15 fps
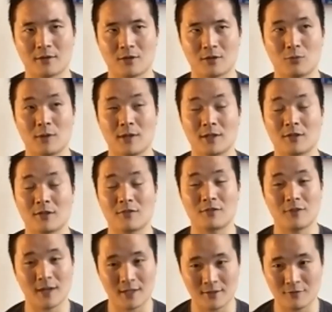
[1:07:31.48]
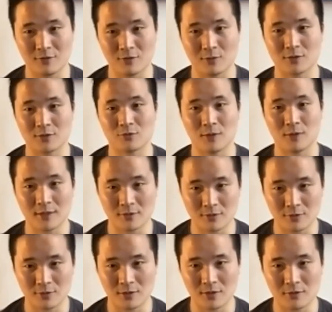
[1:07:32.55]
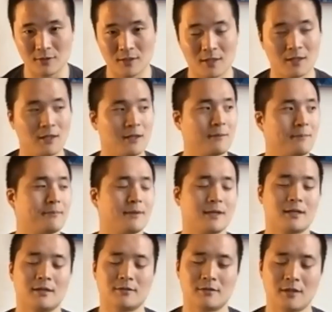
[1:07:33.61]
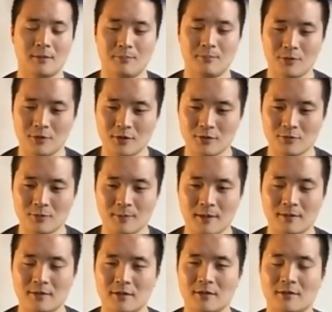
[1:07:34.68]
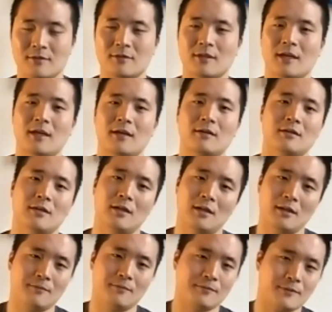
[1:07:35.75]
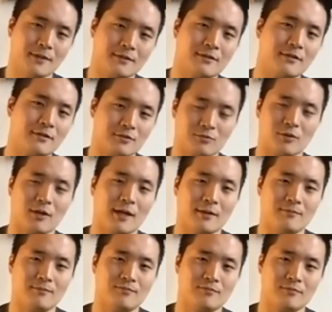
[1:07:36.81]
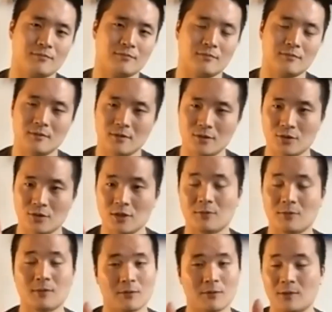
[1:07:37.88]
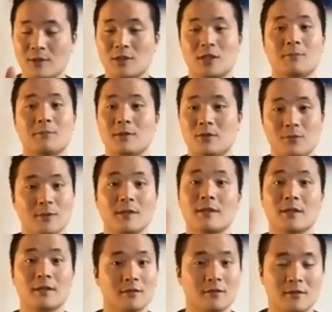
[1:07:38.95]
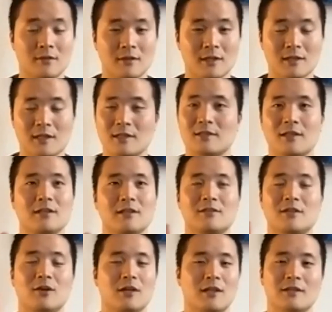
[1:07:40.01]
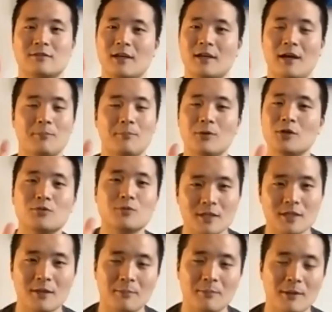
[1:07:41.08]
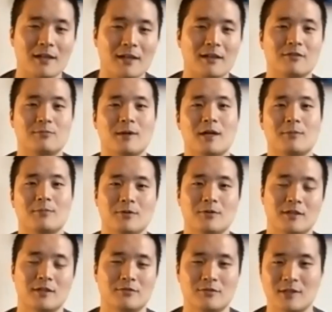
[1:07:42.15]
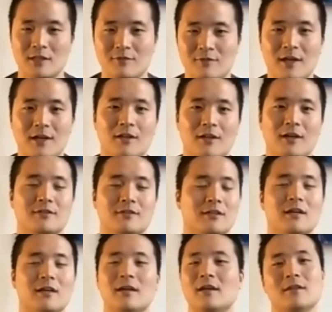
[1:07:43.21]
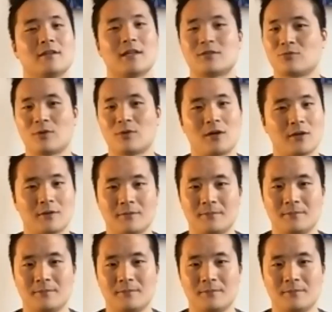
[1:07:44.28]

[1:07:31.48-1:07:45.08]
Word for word: willing to fight for what's right too, though. Because a Buddhist will basically say, this isn't right. We shouldn't be doing this. Like, let's say a Buddhist will tell a Black Lives Matter protester that's vandalizing, that's wrong.